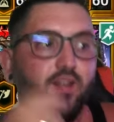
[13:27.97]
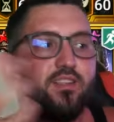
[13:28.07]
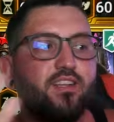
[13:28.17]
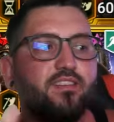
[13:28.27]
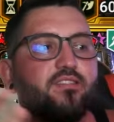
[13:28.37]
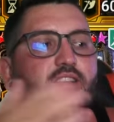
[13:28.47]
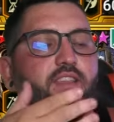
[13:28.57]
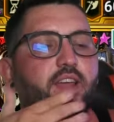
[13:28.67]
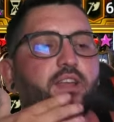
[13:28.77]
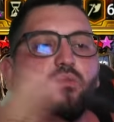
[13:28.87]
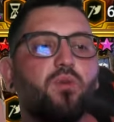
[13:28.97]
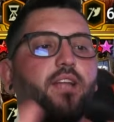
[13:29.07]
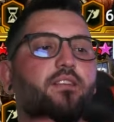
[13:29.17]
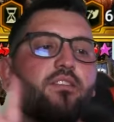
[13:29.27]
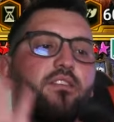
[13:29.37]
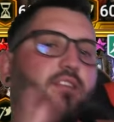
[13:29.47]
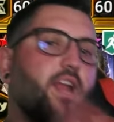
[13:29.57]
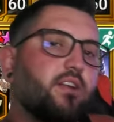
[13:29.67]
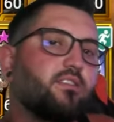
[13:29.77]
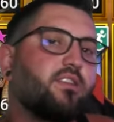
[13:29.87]
this is the thing, right? The
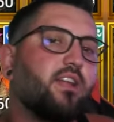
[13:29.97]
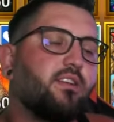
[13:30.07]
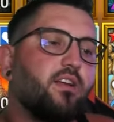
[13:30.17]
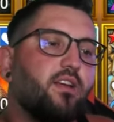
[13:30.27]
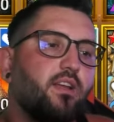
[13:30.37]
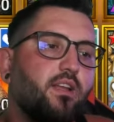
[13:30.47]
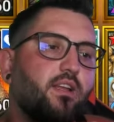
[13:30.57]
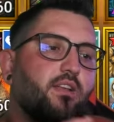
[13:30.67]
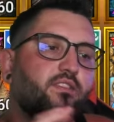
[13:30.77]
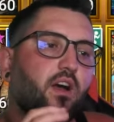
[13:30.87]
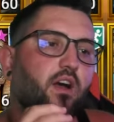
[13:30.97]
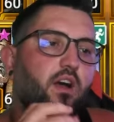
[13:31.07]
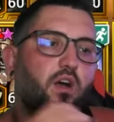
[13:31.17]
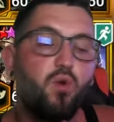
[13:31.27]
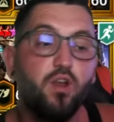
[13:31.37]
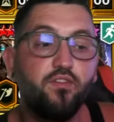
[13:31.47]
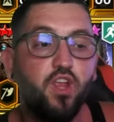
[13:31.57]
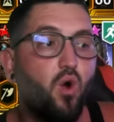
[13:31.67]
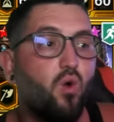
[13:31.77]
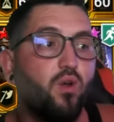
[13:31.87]
Slayer set is one of
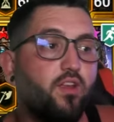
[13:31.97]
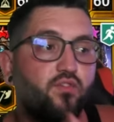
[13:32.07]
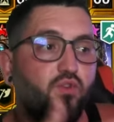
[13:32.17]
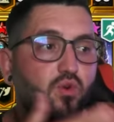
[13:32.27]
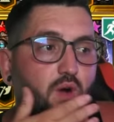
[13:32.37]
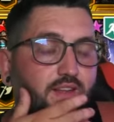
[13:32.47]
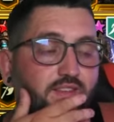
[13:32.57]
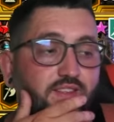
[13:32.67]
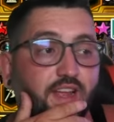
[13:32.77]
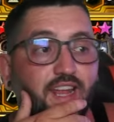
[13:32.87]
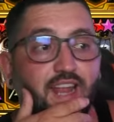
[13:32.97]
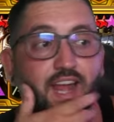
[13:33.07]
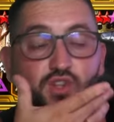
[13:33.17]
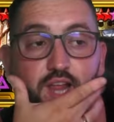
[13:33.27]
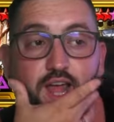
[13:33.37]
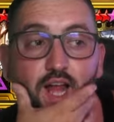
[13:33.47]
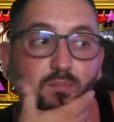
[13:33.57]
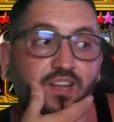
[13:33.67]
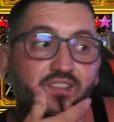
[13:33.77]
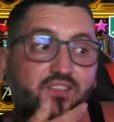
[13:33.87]
the only few ones that can actually
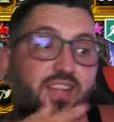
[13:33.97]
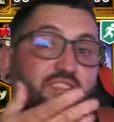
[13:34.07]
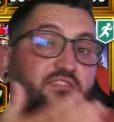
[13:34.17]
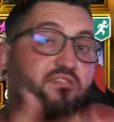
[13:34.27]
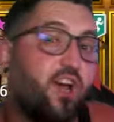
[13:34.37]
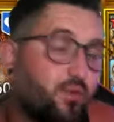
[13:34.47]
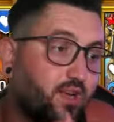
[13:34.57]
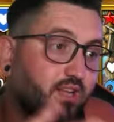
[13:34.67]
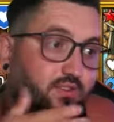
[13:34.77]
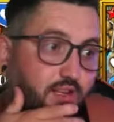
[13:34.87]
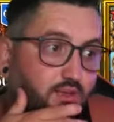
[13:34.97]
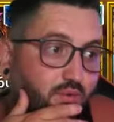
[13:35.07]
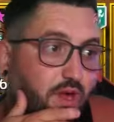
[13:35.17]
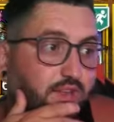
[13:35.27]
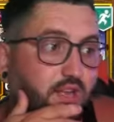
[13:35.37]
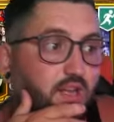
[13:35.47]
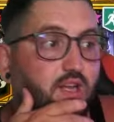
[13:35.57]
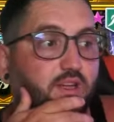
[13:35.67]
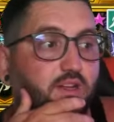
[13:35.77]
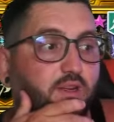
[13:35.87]
help us. That's a variant set, right?
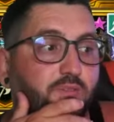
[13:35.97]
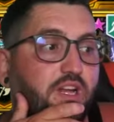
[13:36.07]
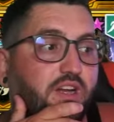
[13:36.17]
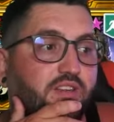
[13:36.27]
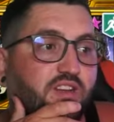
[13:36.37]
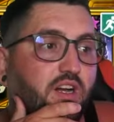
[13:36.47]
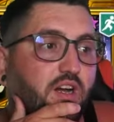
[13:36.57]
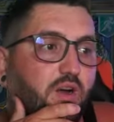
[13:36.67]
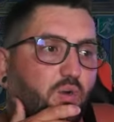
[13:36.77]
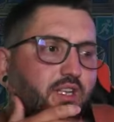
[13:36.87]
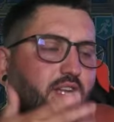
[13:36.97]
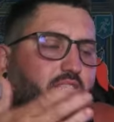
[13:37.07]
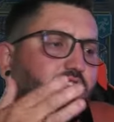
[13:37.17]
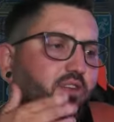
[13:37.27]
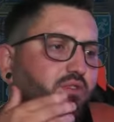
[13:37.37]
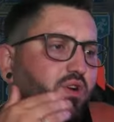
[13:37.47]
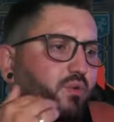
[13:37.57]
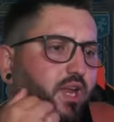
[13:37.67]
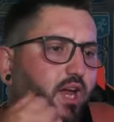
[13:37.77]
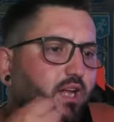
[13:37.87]
Because what other stuff could
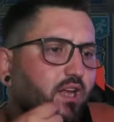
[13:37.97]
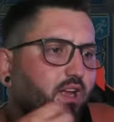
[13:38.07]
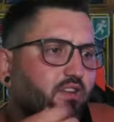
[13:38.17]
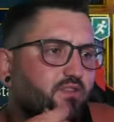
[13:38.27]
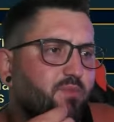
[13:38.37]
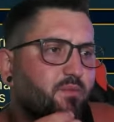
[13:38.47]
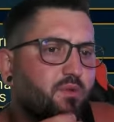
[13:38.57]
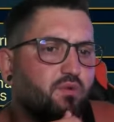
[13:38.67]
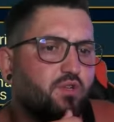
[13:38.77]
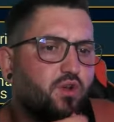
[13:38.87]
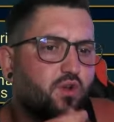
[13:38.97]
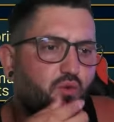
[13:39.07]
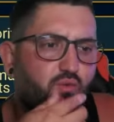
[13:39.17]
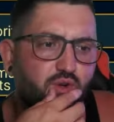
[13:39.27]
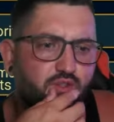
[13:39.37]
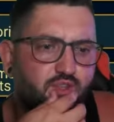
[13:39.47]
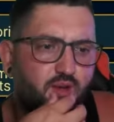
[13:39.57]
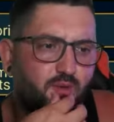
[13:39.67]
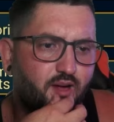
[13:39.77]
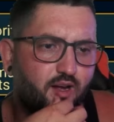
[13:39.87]
we get? I guess maybe we could go for some